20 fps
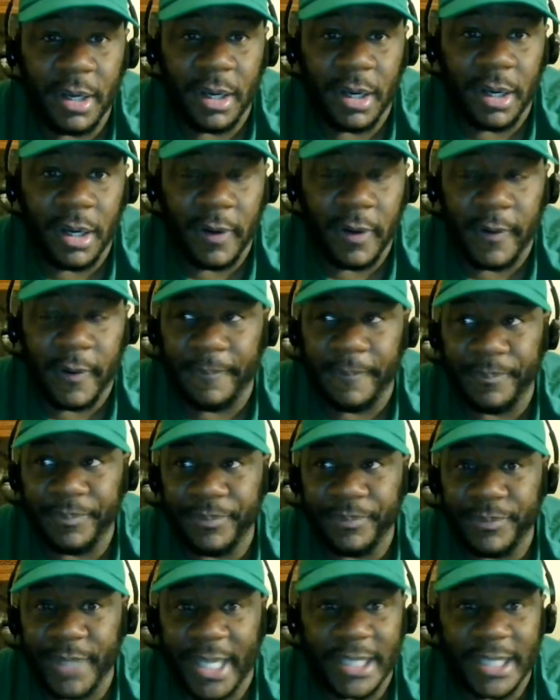um,
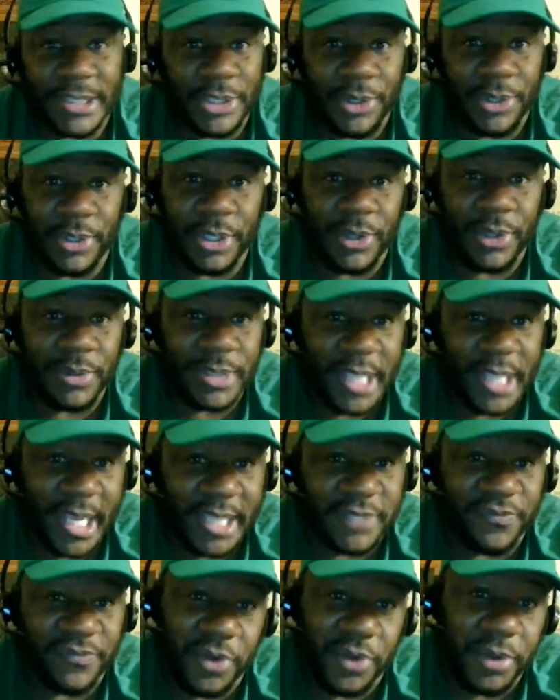Antonio
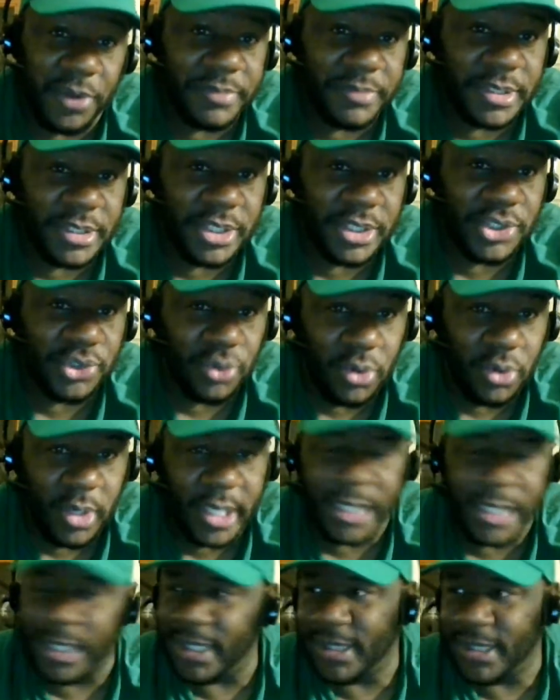Gates from
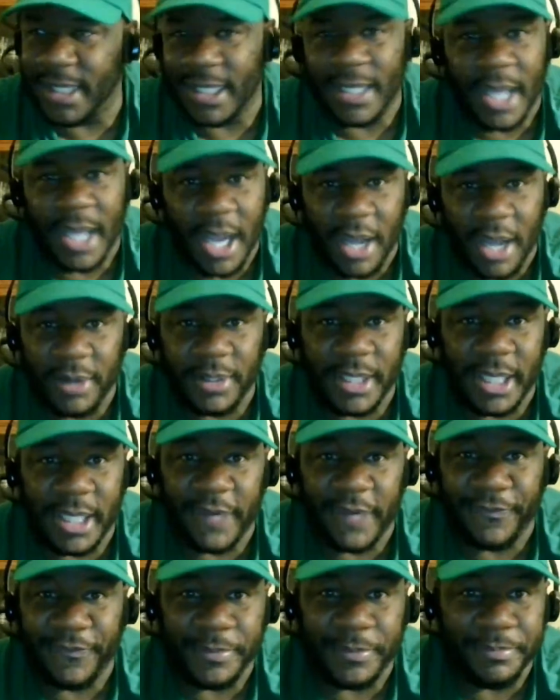Detroit is getting honored
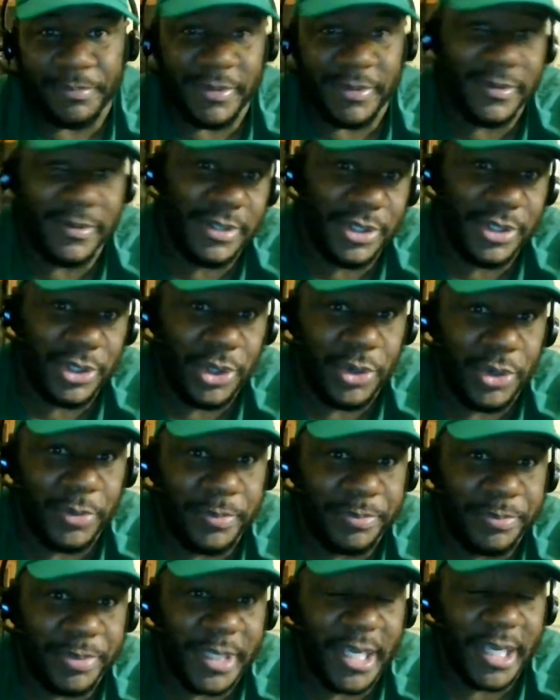in for
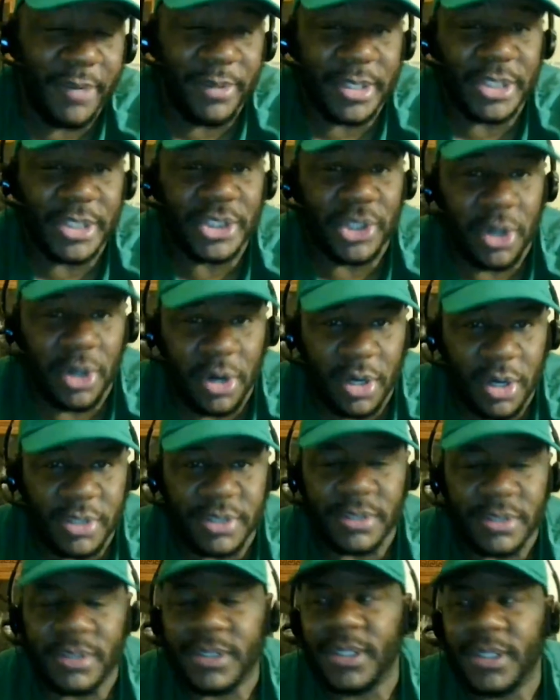playing with the
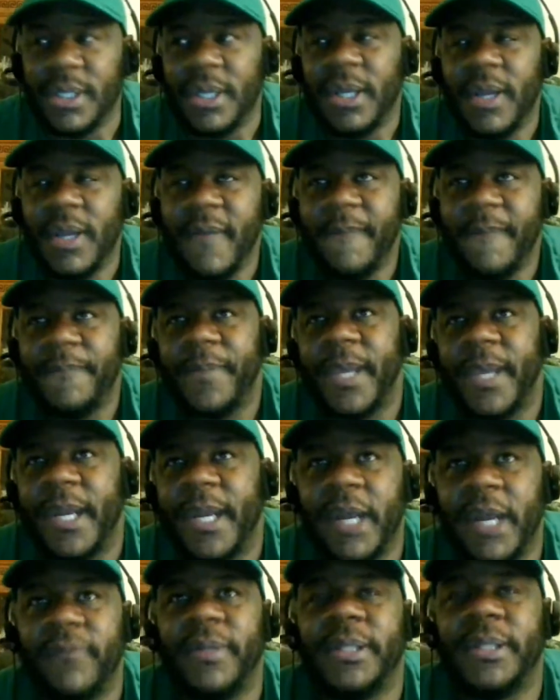Chargers
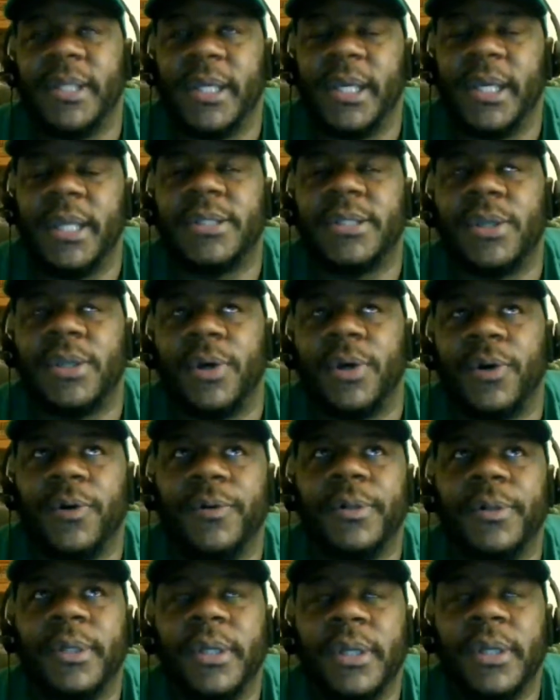and everything.
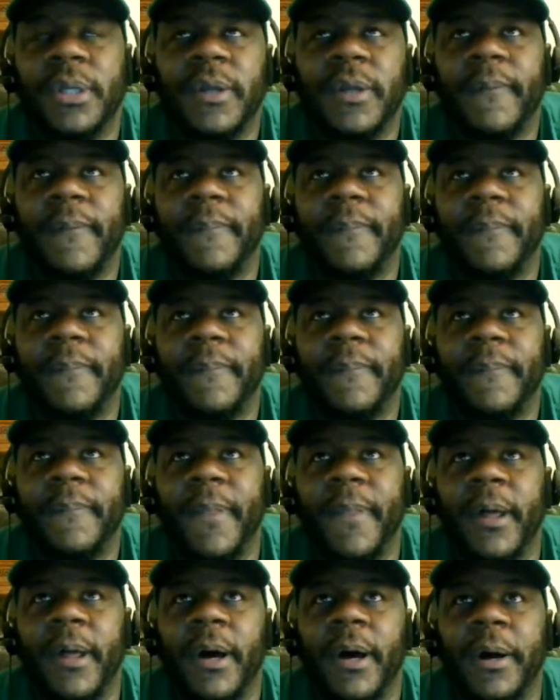So
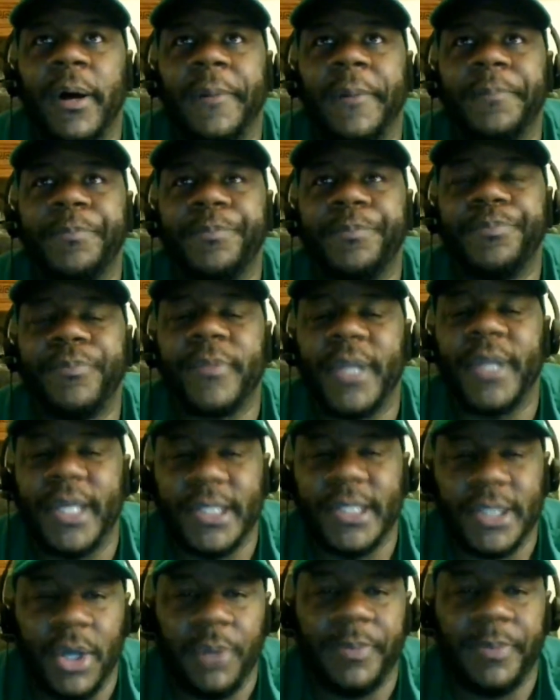um, it's
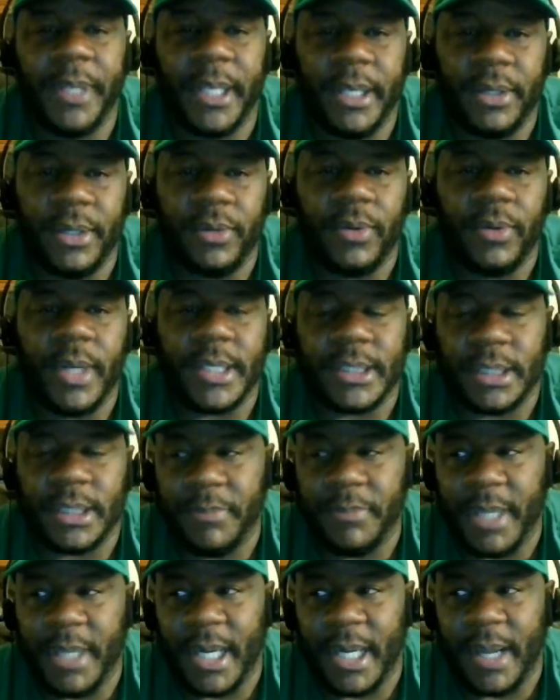gonna be
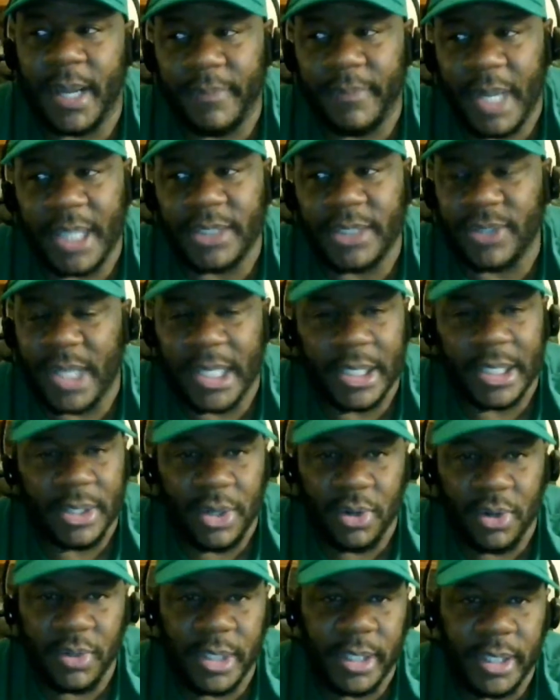interesting, man. I might try to
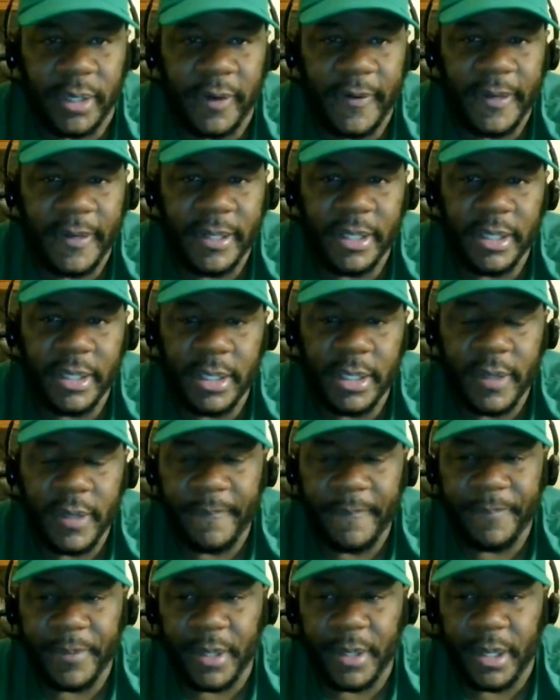go there.
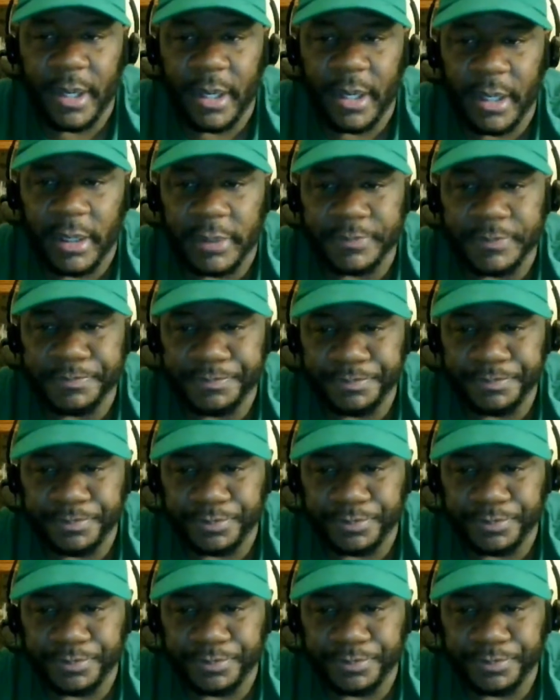Um,